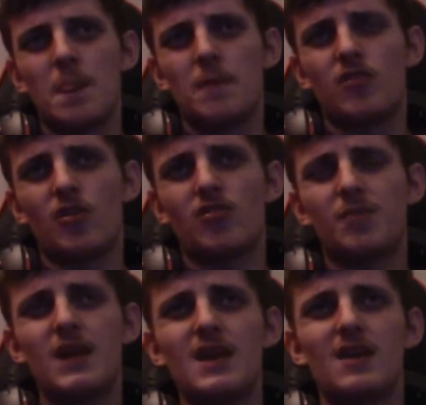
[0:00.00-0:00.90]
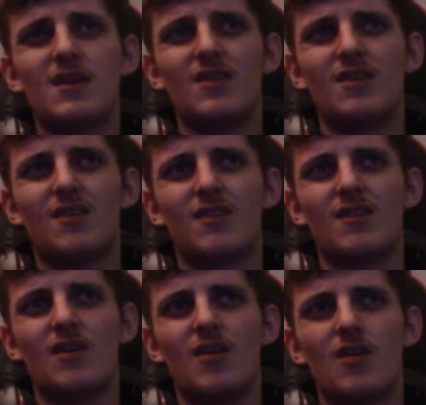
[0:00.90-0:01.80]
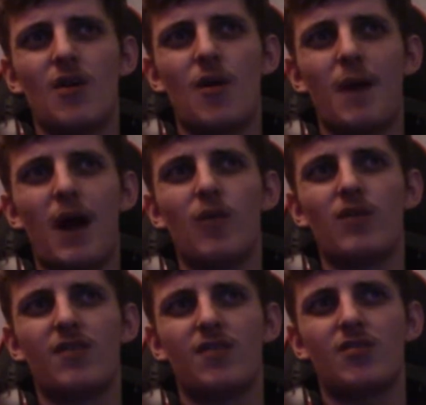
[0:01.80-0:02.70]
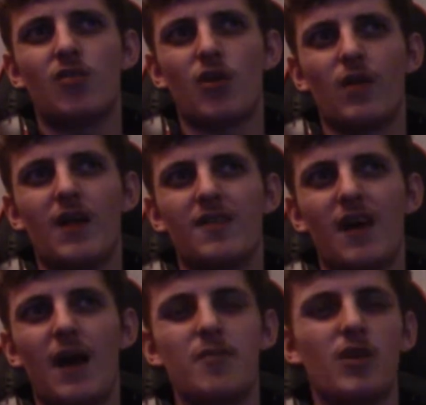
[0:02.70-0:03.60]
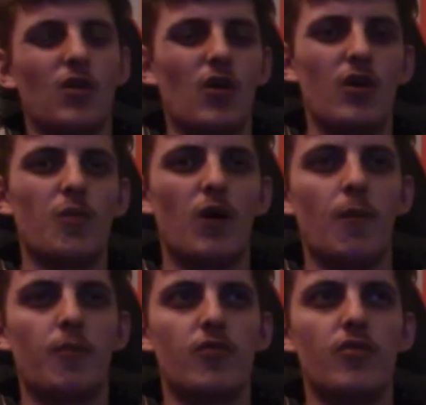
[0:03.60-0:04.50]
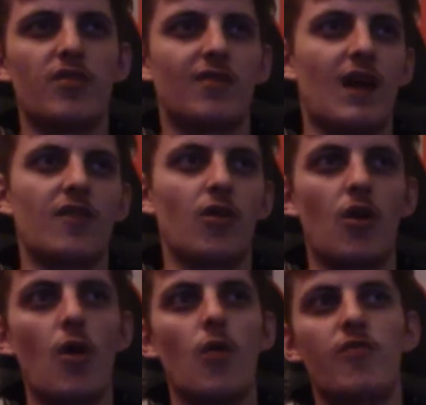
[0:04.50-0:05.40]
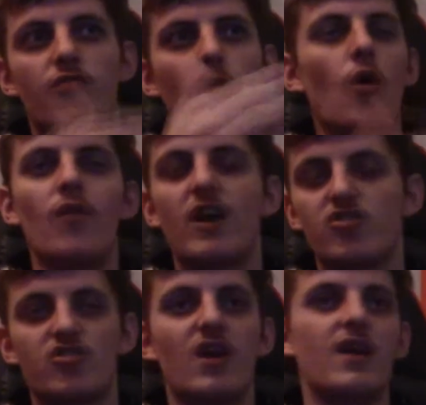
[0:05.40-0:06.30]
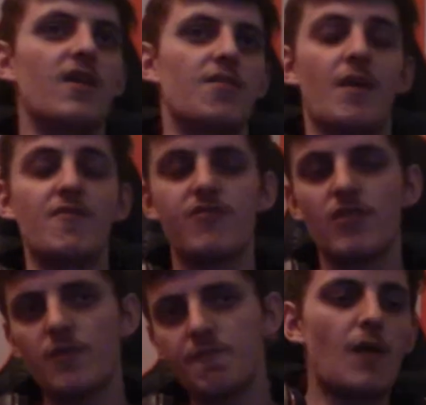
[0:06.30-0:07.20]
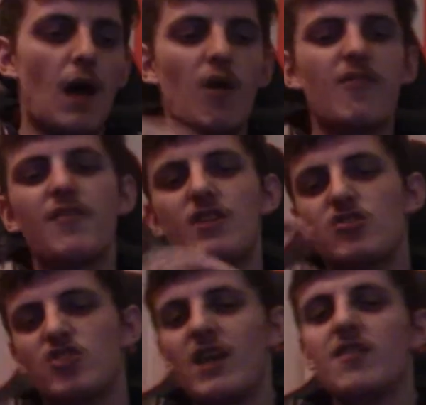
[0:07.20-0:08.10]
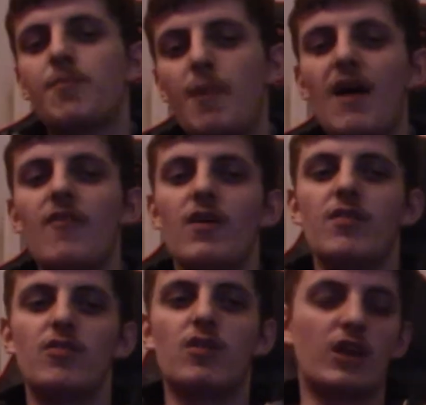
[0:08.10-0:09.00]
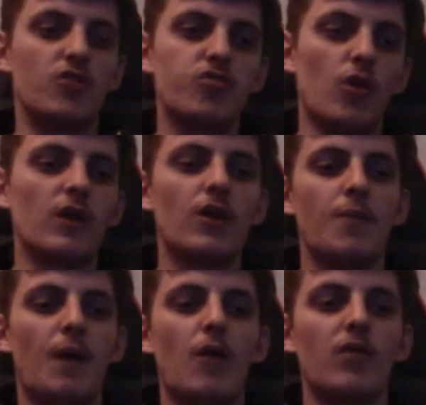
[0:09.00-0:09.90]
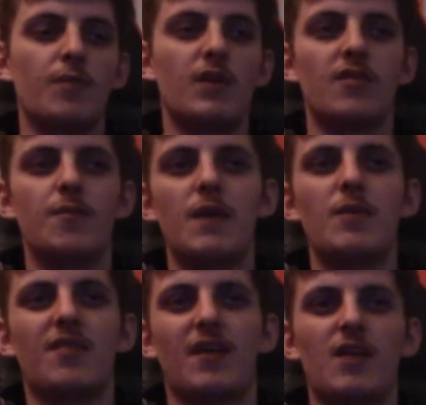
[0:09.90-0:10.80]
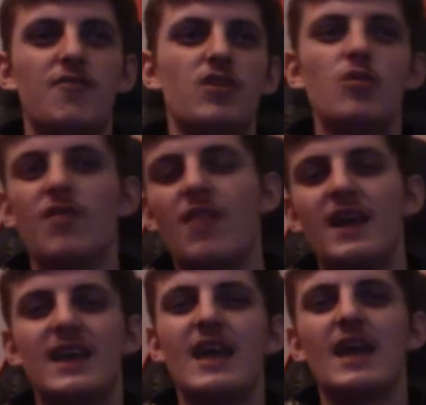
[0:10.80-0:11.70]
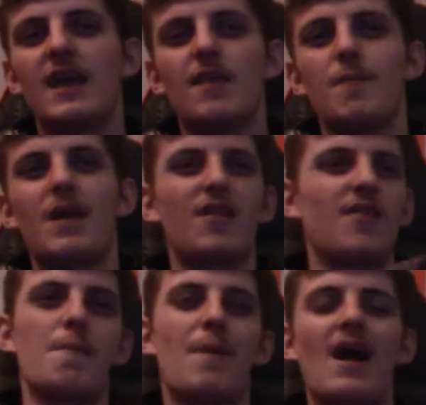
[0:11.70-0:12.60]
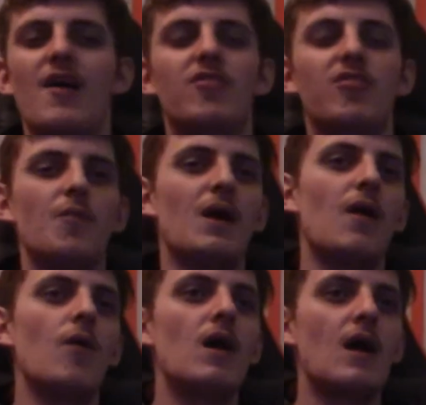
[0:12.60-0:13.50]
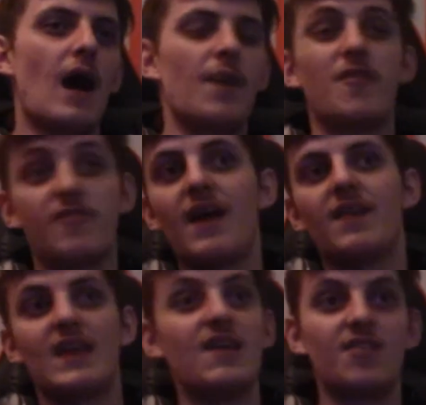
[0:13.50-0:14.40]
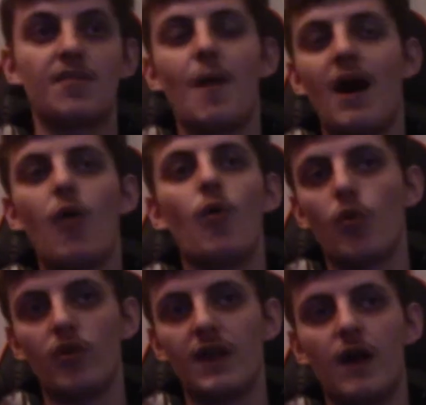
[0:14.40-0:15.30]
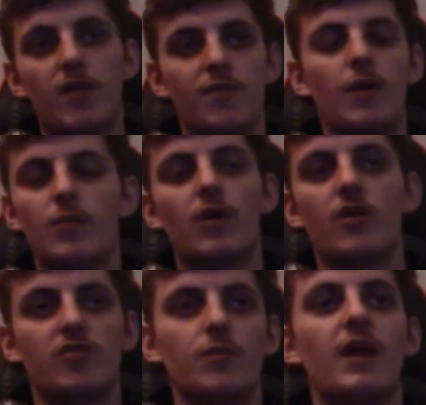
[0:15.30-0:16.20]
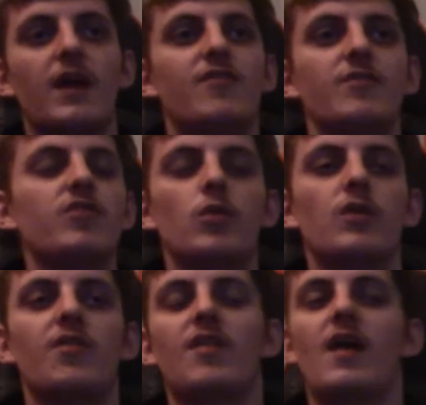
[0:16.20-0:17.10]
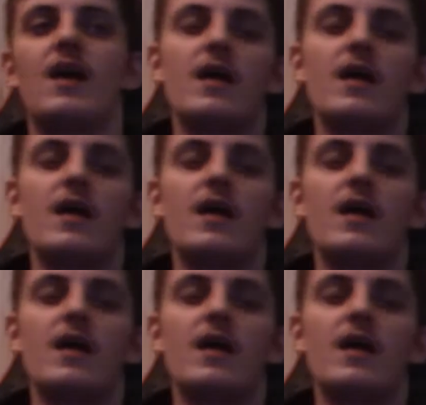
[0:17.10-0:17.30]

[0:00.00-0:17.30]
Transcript: so to speak, because her powers took less time to learn while Bruce had to go through all that shit he's been through. However, I think Jen's better at, like, controlling her powers because maybe it's, like, a fuse of their DNA that makes it better somehow. And the fact that he's Smart Hulk now, it's probably got some kind of influence there.